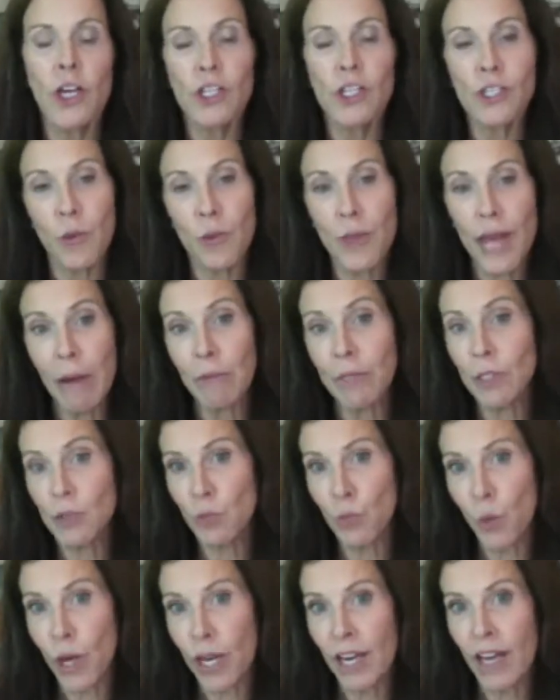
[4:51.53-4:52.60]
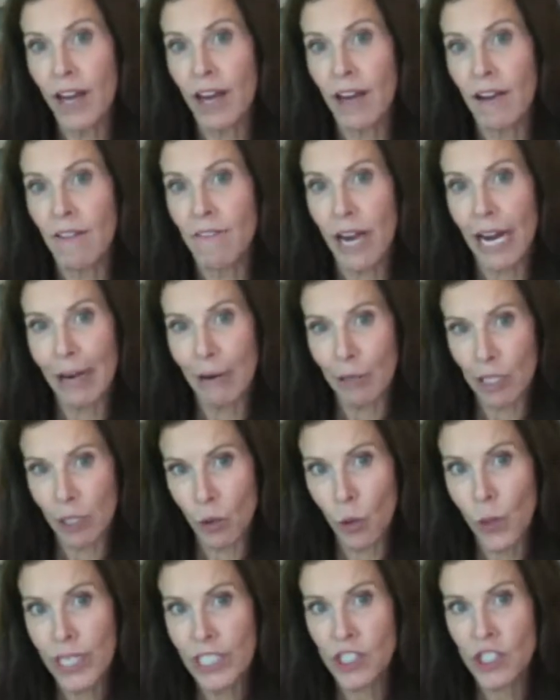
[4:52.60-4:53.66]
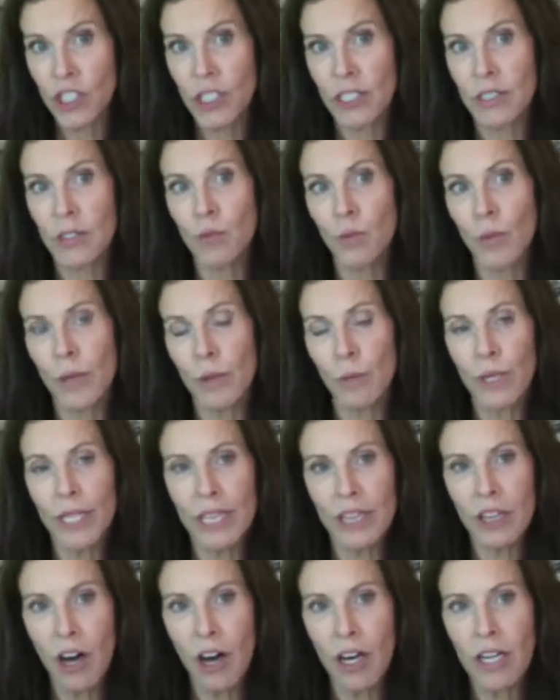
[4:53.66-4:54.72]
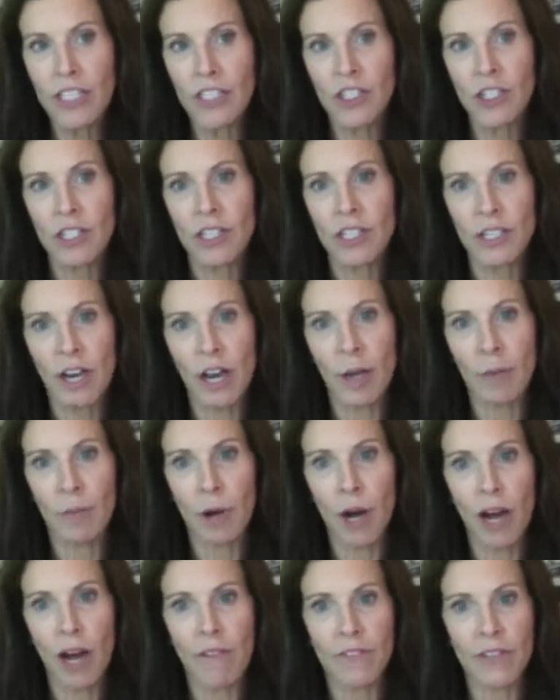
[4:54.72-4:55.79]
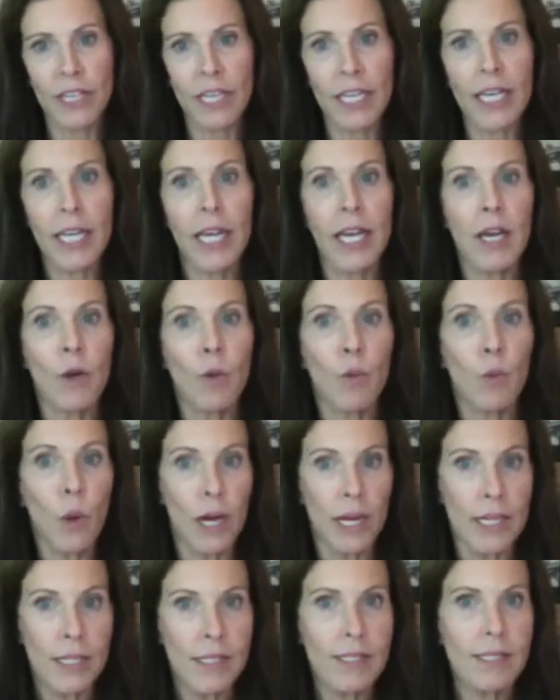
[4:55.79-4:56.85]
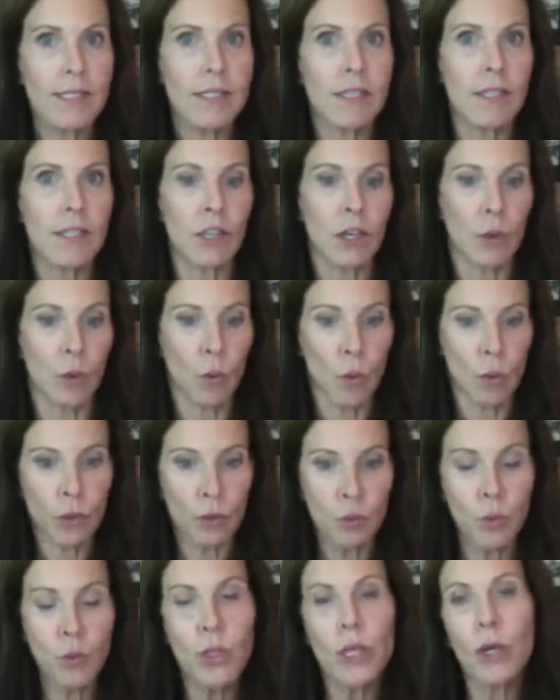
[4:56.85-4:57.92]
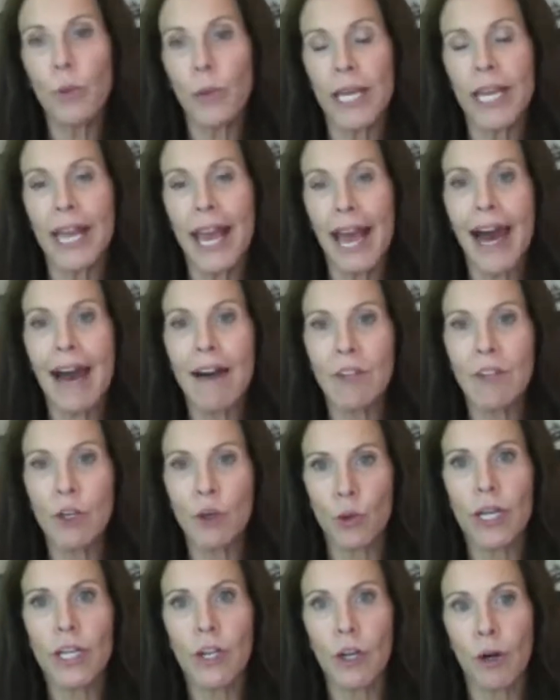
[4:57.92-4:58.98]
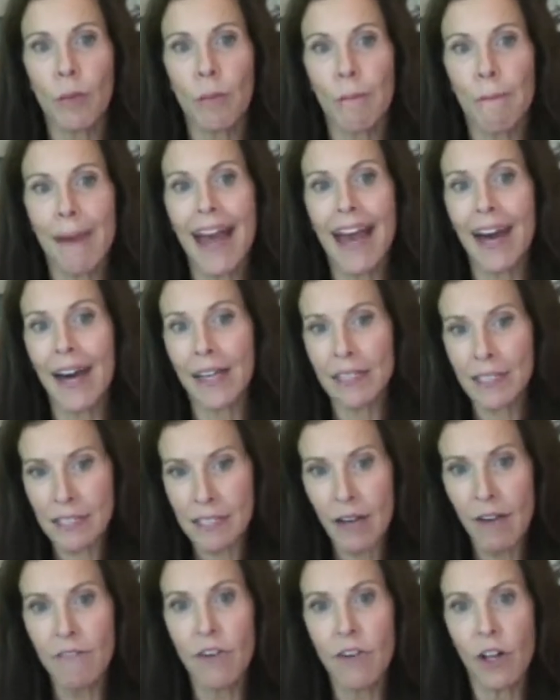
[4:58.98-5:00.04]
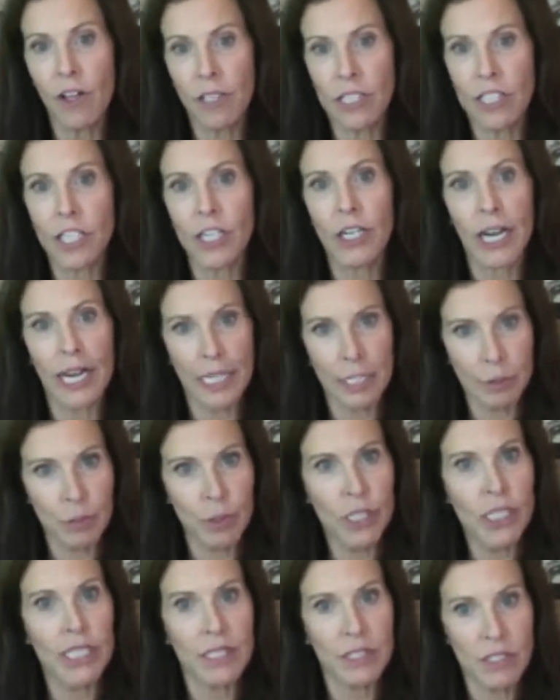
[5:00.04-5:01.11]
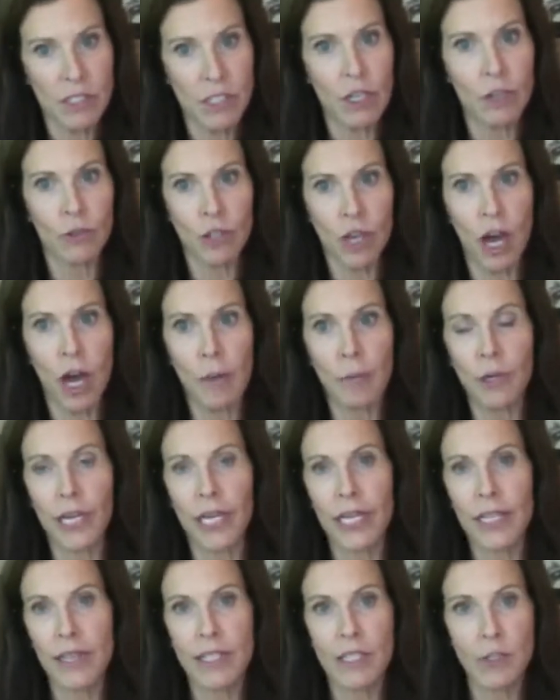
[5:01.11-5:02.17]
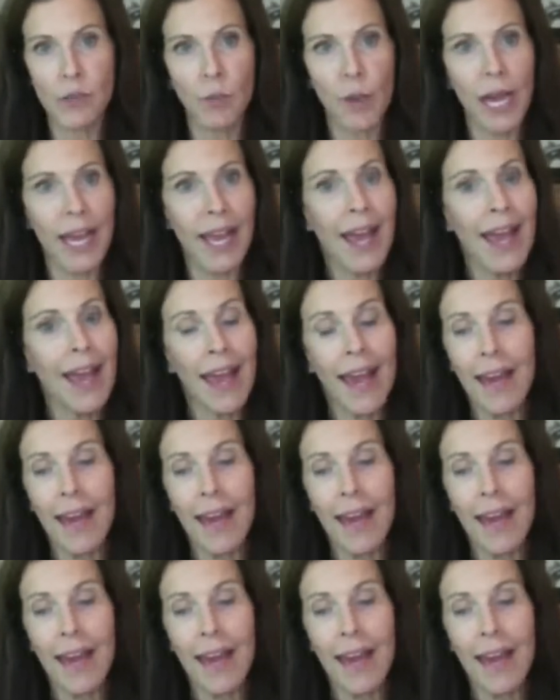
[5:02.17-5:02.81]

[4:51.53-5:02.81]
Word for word: So that was one of our questions when we launched the nonprofit was, you know, will we have a critical mass of volunteer expertise, you know, to operate in this way?